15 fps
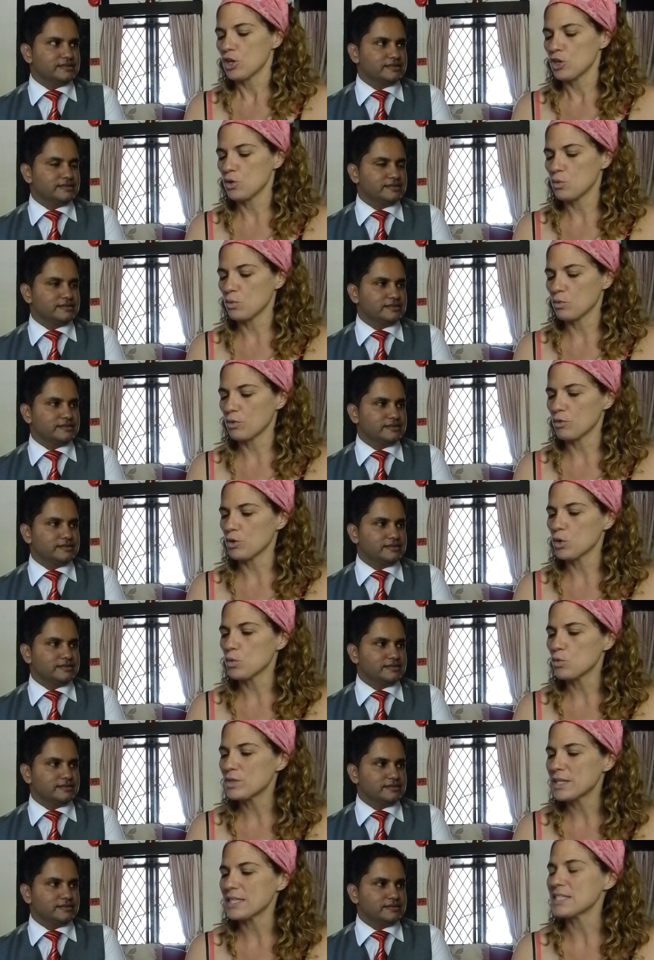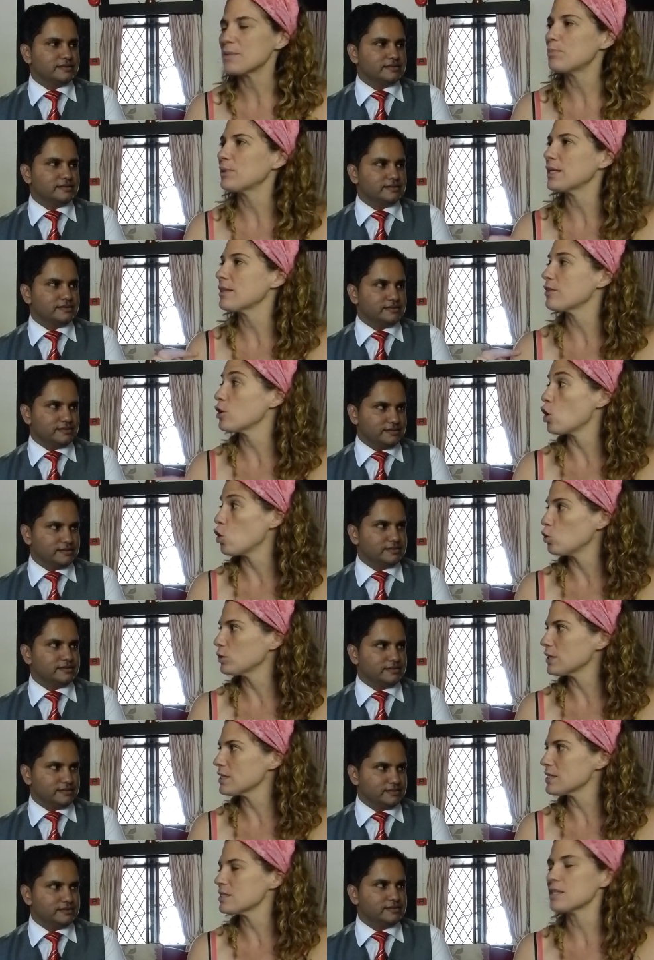Speaker 1: you you discipline the
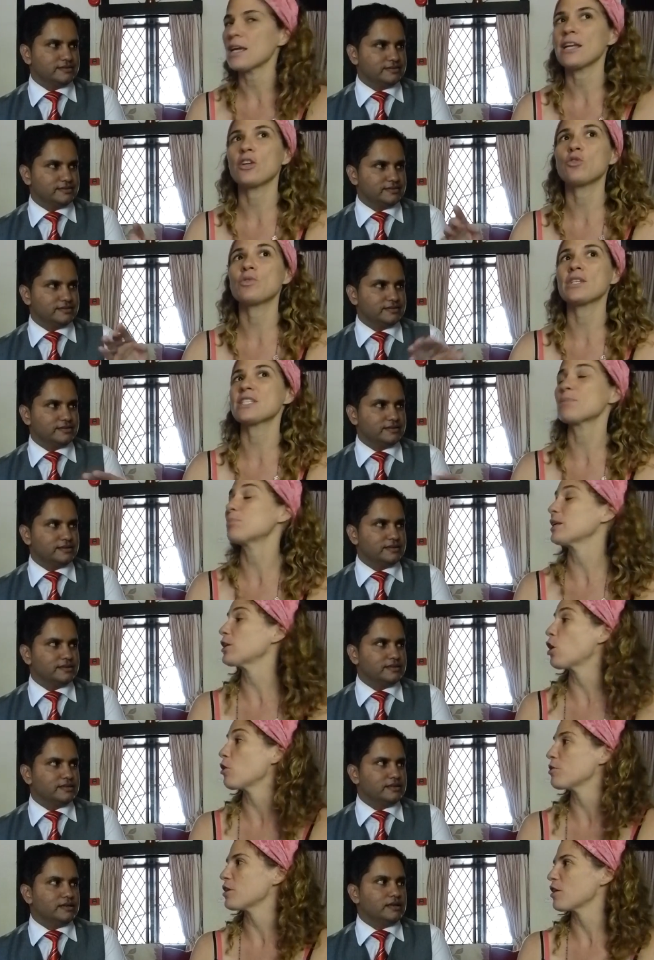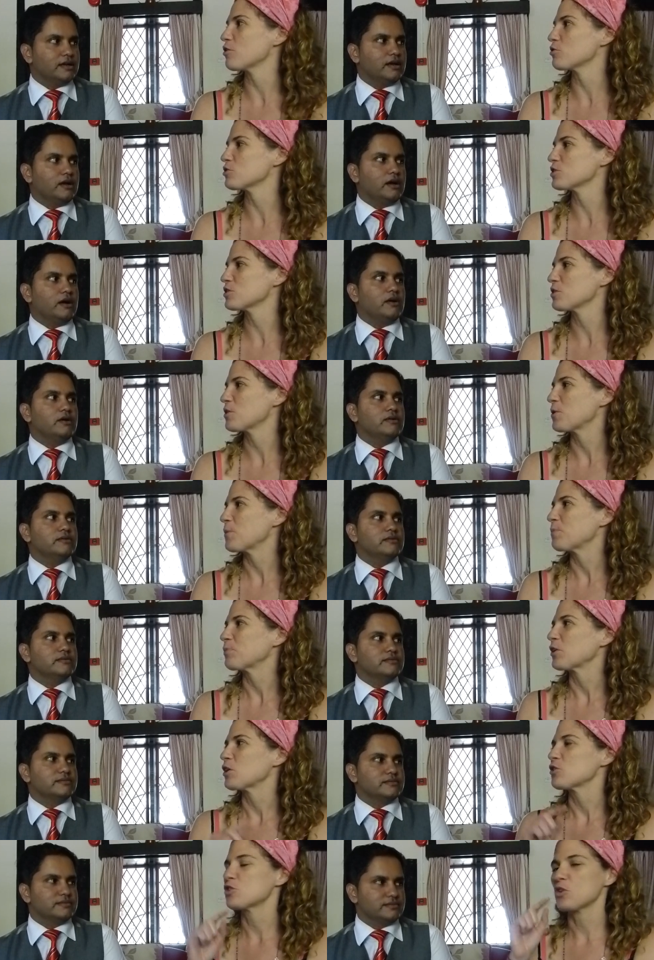oldest, you discipline all the others.
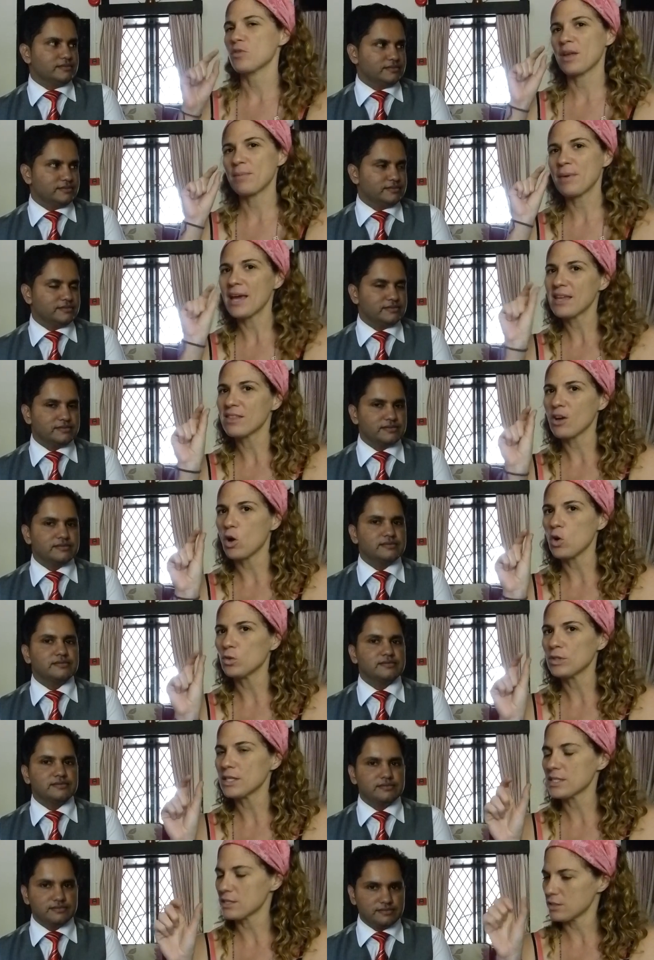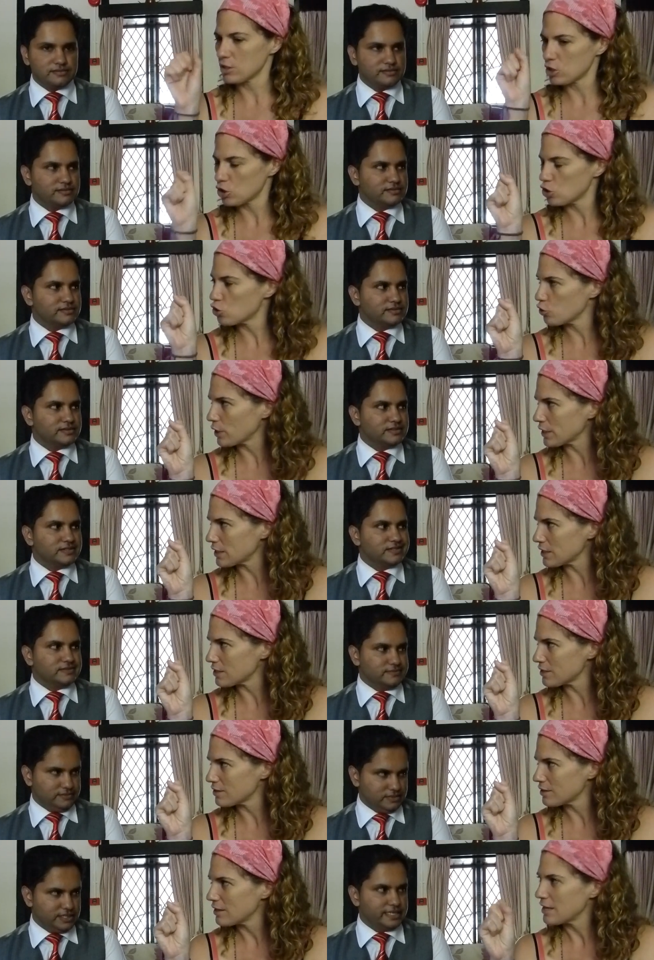Oh. So they make the oldest the
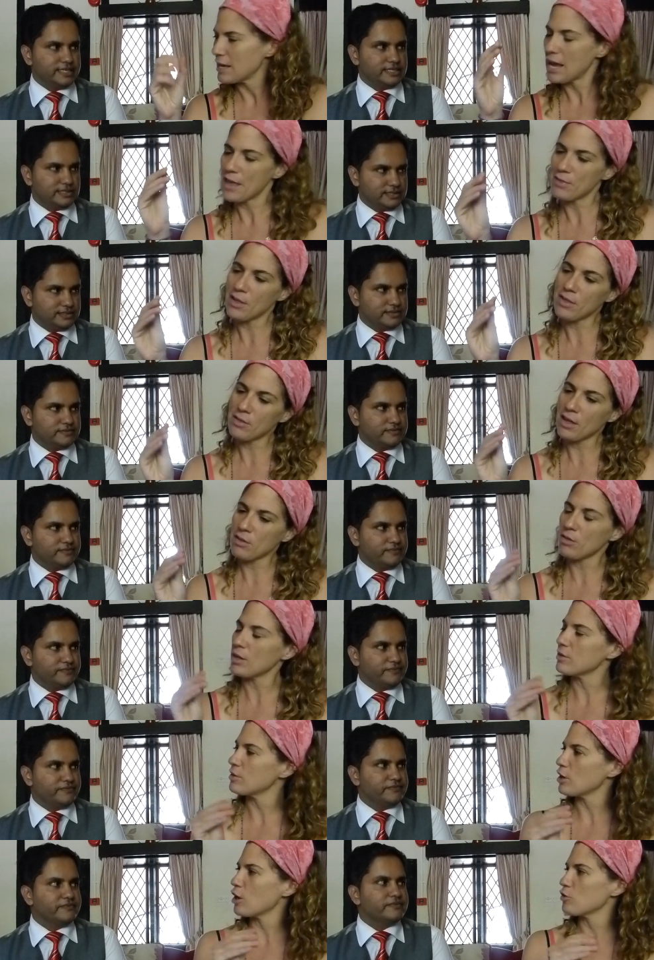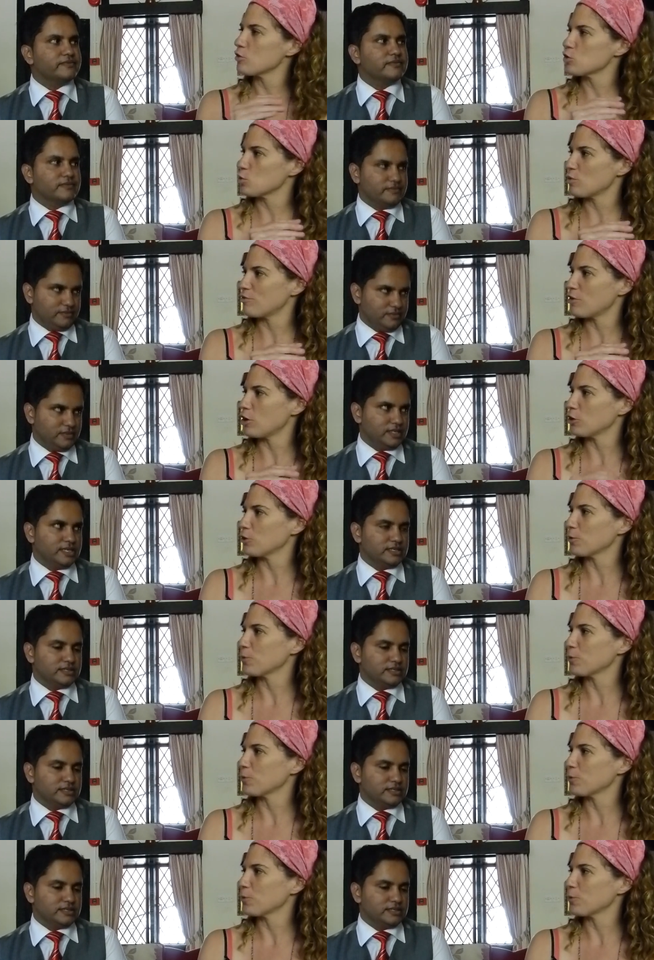strictest. Yes. And then they think the others will follow.